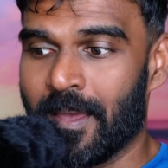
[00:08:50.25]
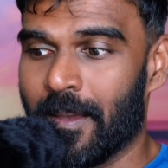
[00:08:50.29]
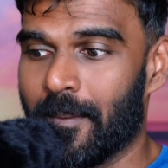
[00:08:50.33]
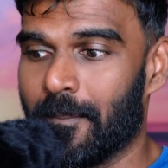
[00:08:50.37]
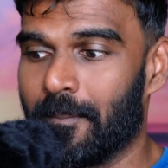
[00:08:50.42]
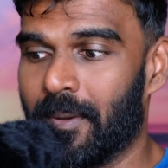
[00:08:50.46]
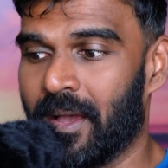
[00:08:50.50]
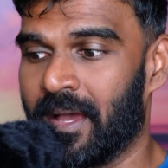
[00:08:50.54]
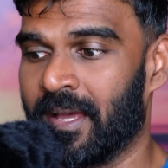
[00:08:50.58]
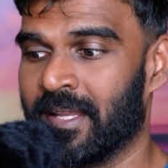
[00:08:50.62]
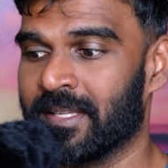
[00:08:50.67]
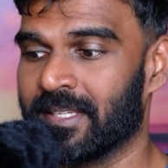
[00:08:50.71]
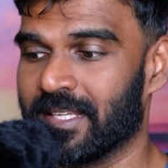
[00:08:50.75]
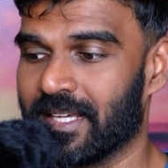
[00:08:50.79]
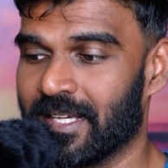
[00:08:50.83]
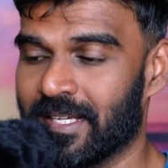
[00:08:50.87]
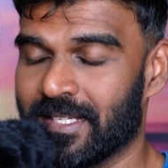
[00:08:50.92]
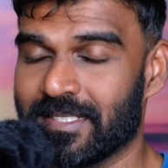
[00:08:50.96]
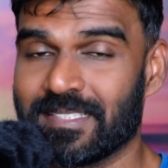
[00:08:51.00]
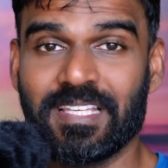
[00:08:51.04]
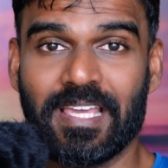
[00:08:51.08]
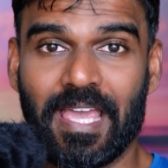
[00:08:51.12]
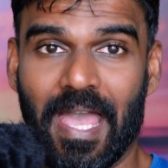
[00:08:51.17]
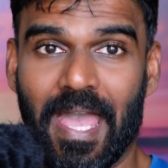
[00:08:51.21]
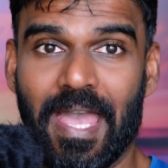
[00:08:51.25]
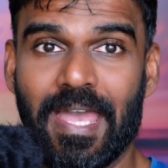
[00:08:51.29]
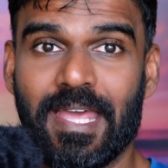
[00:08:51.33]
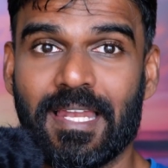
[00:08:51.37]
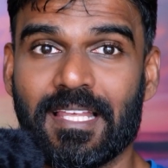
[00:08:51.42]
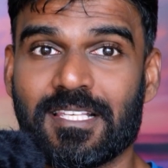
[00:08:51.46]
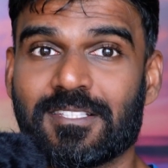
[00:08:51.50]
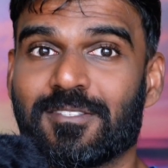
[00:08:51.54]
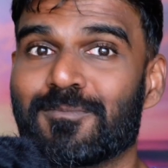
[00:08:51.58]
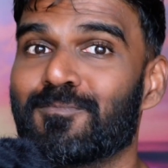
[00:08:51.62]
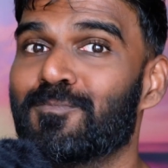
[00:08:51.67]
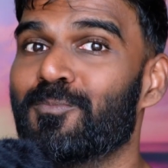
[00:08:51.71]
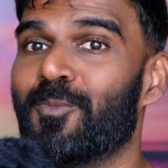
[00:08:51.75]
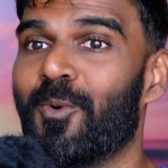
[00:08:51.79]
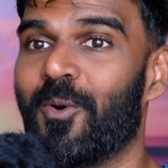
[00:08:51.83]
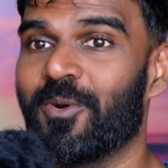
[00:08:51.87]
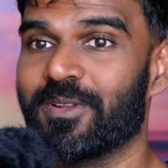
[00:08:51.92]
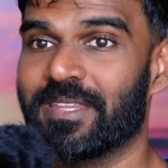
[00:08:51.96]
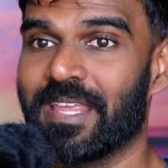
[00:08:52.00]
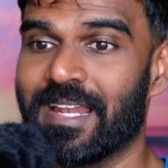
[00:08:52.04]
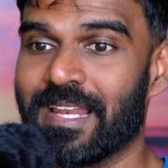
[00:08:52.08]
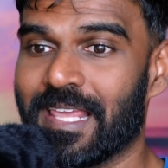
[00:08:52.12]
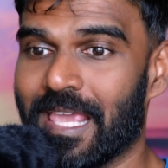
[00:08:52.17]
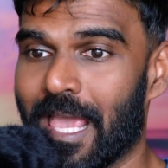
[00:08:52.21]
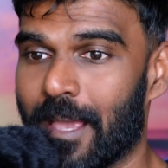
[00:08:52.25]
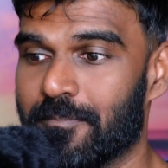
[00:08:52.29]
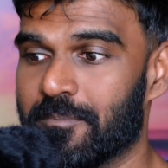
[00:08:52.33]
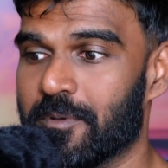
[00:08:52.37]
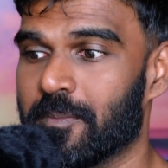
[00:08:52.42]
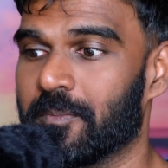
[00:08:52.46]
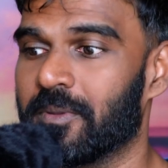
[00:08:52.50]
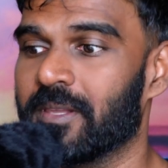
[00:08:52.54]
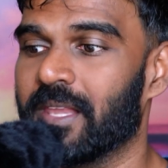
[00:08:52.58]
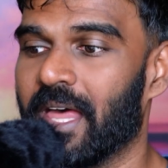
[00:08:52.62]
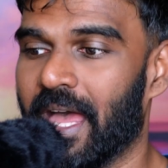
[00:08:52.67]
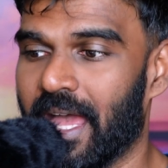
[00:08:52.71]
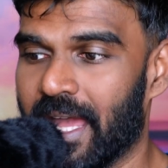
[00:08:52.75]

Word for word: but uh, Z8 is more than capable,